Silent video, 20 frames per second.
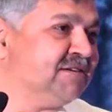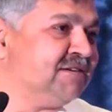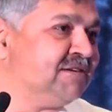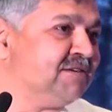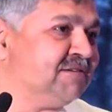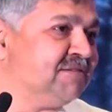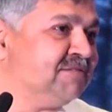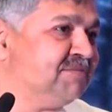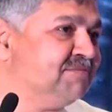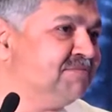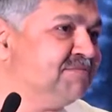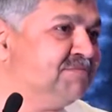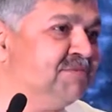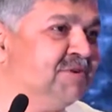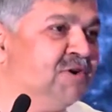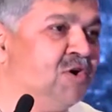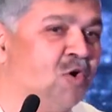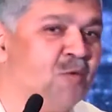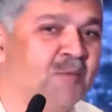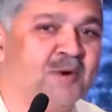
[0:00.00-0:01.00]
the
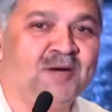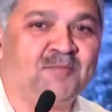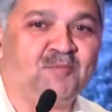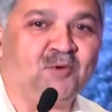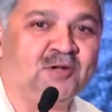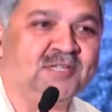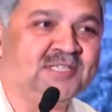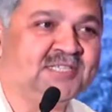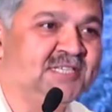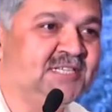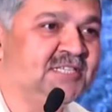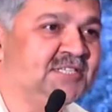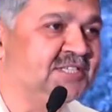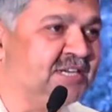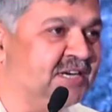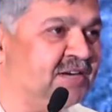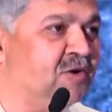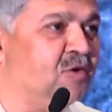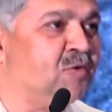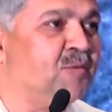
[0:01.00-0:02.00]
government policies,
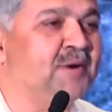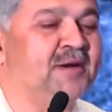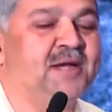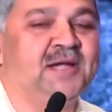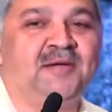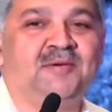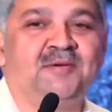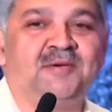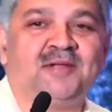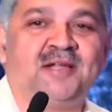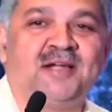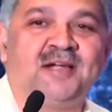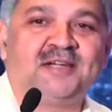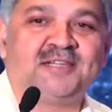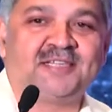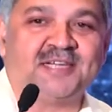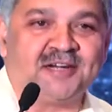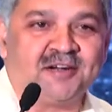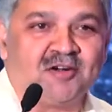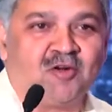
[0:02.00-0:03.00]
state government level and
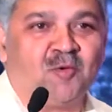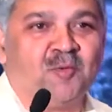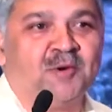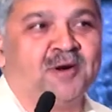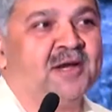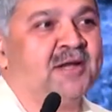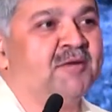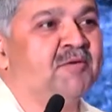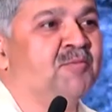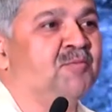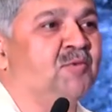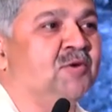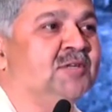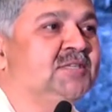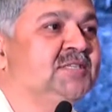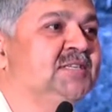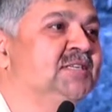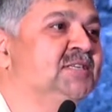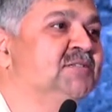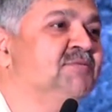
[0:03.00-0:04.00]
central government level
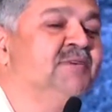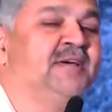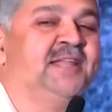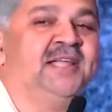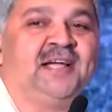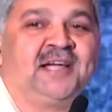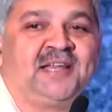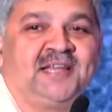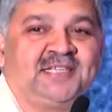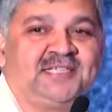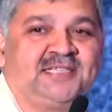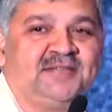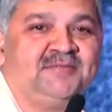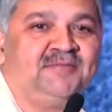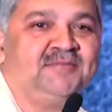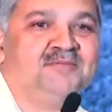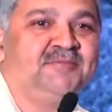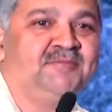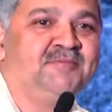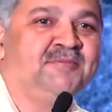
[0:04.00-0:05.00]
policies, very
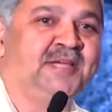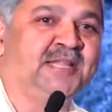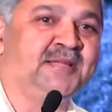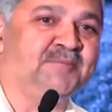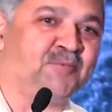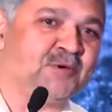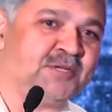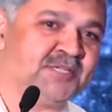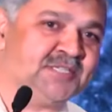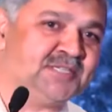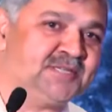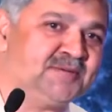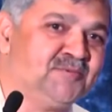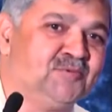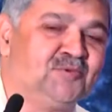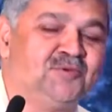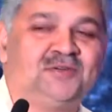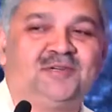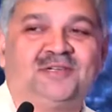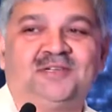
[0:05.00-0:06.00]
aggressive, very positive
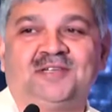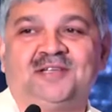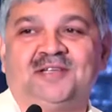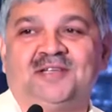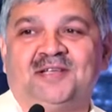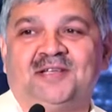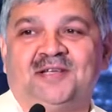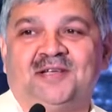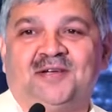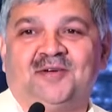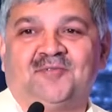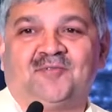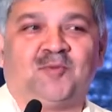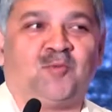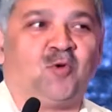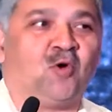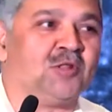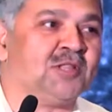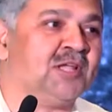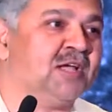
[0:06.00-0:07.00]
note from
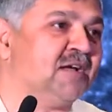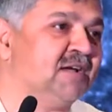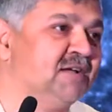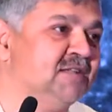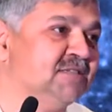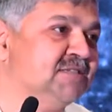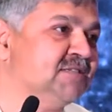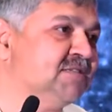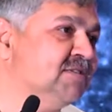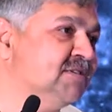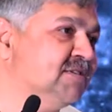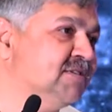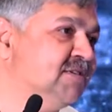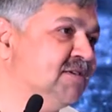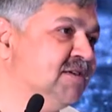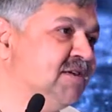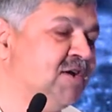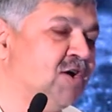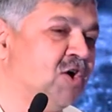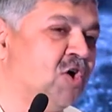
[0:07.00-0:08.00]
all the angles
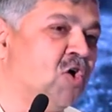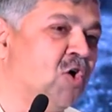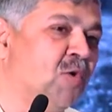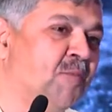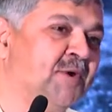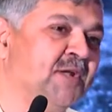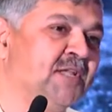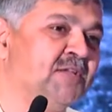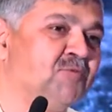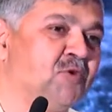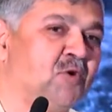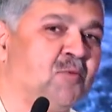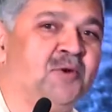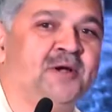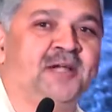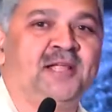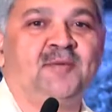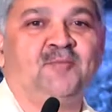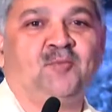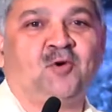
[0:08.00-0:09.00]
Government is
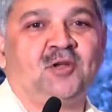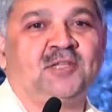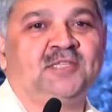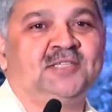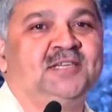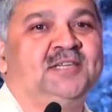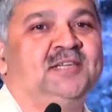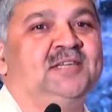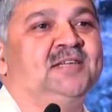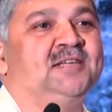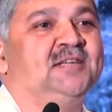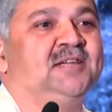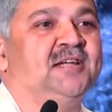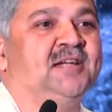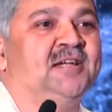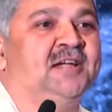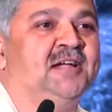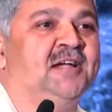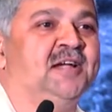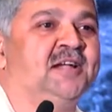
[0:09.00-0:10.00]
formulating policy.
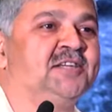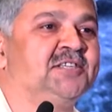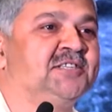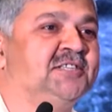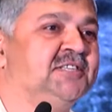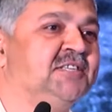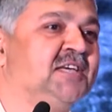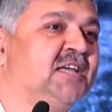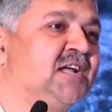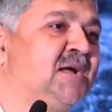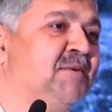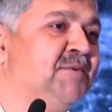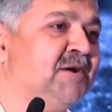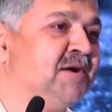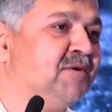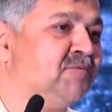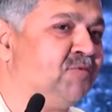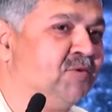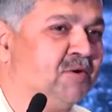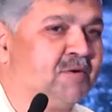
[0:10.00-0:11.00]
Industries are coming
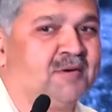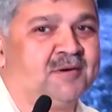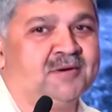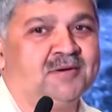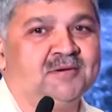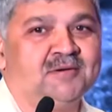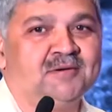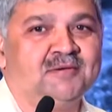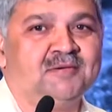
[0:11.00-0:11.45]
up forward